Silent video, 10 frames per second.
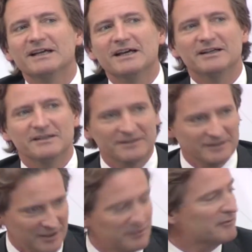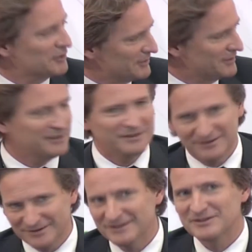However,
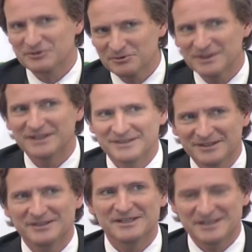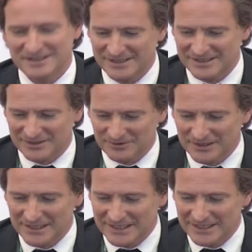it's true that this is
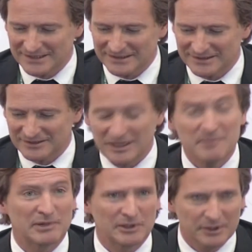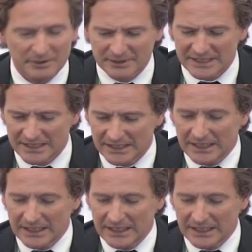only temporary.